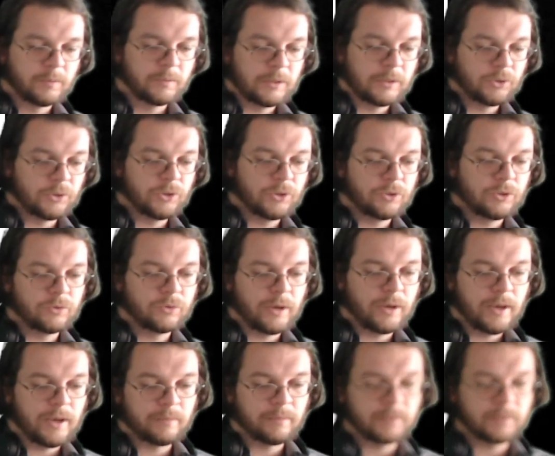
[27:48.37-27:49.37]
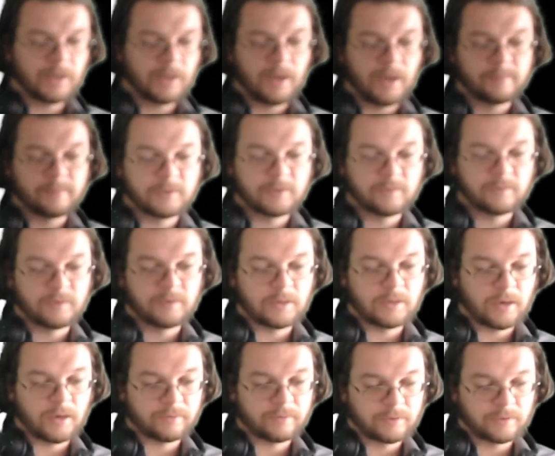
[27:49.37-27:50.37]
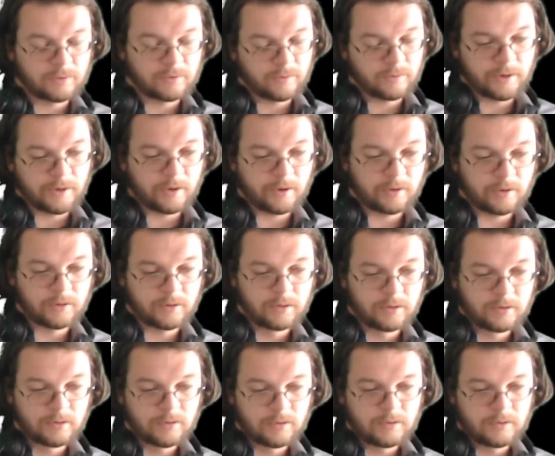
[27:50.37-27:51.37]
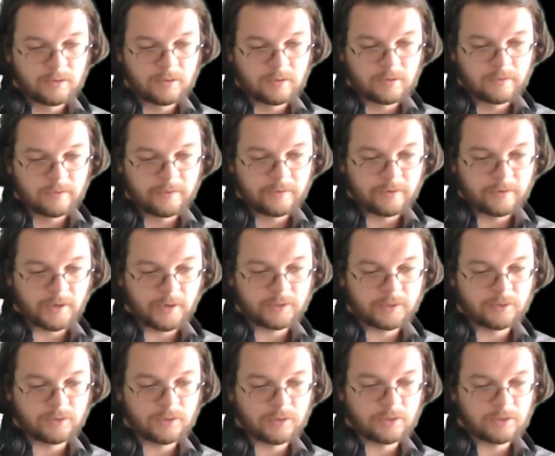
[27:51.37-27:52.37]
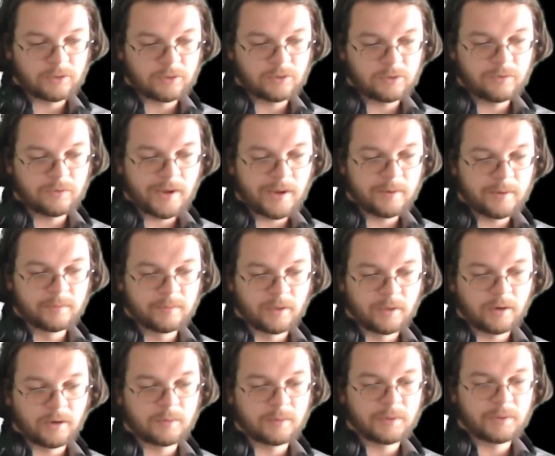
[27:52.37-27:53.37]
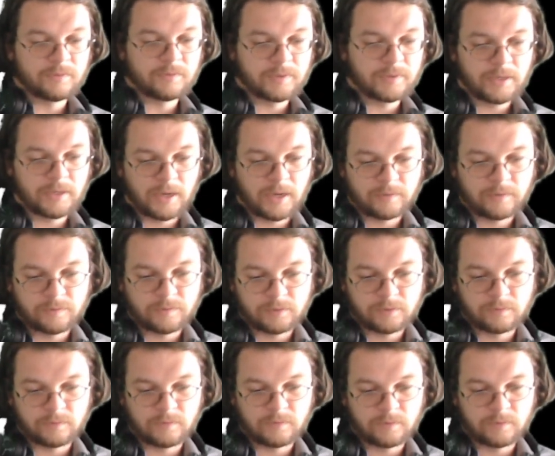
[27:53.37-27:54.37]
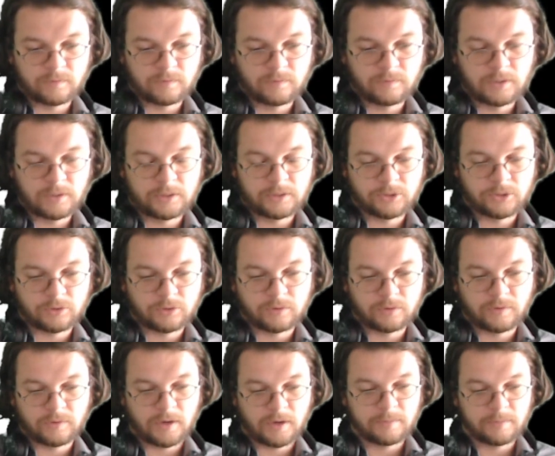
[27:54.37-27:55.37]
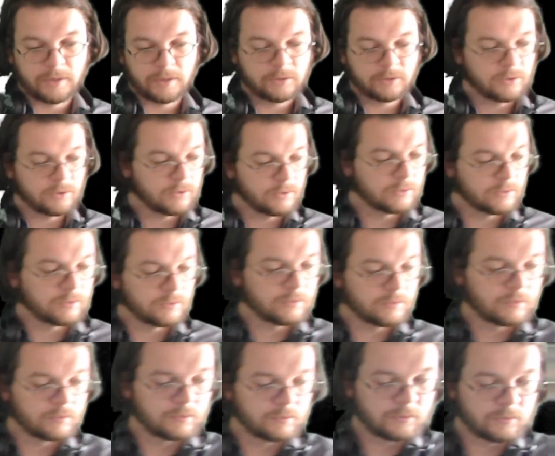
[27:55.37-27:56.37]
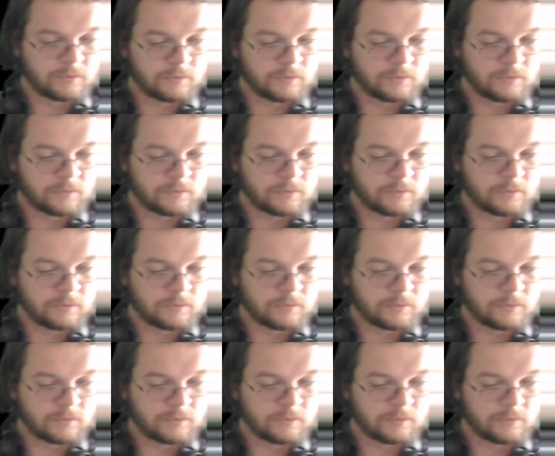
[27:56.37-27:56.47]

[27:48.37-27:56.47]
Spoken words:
going to be 2m times vf squared. All right, so you get a 2m there, but vf is v initial divided by 2.